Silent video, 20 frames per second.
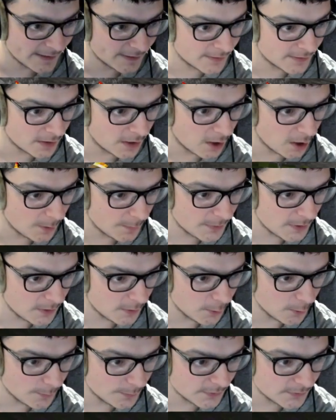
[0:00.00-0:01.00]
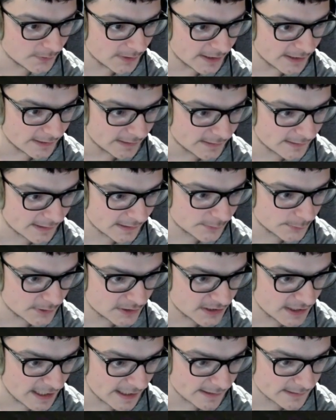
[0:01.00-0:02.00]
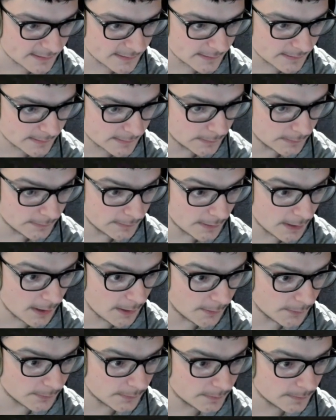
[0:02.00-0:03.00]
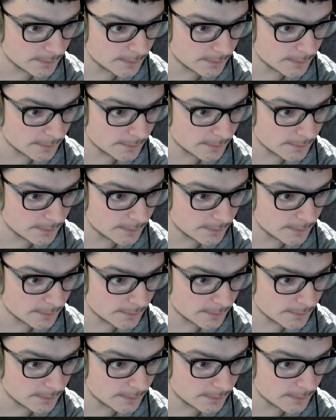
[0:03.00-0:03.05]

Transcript: a copper upgrade. Is that to a chest? No,